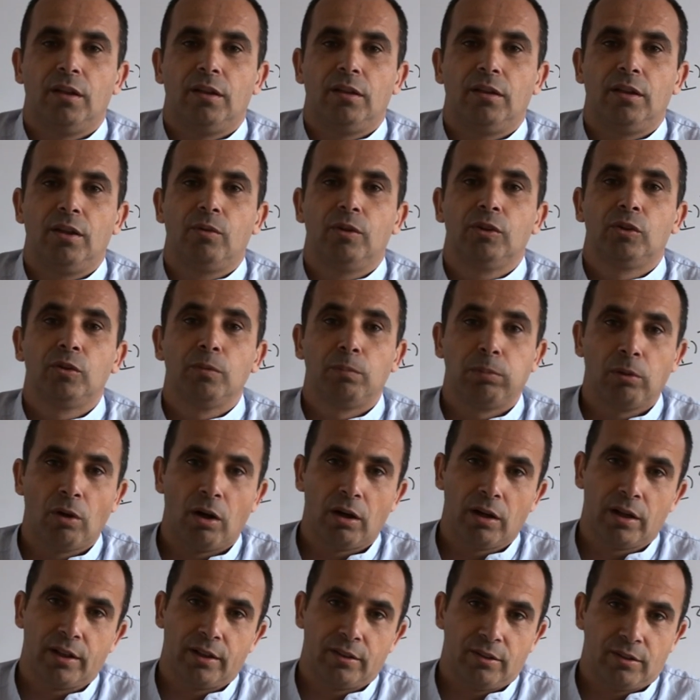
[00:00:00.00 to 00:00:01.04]
They want to
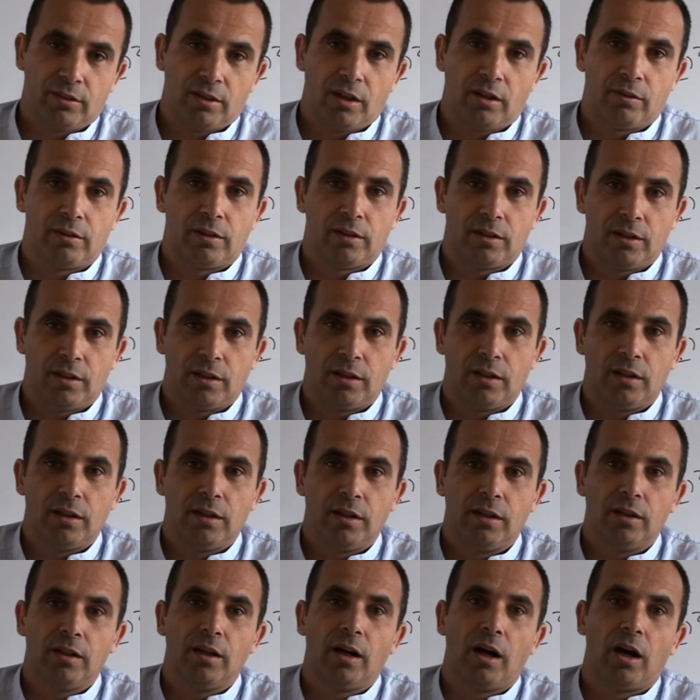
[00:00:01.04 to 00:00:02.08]
block us our
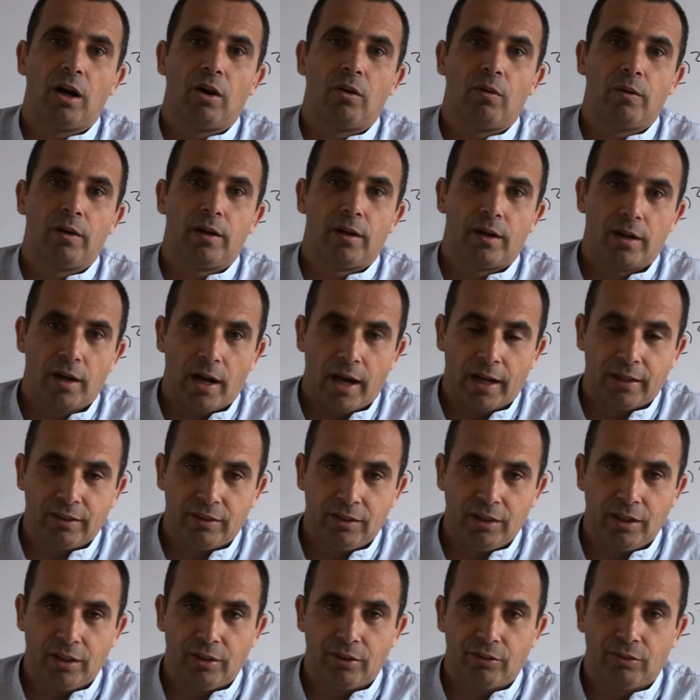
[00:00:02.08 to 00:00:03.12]
our
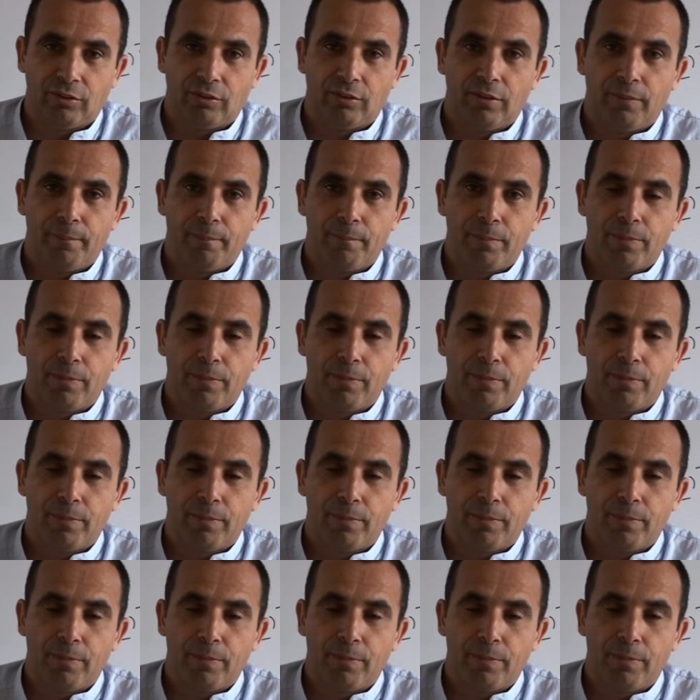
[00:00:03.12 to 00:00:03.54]
ideas.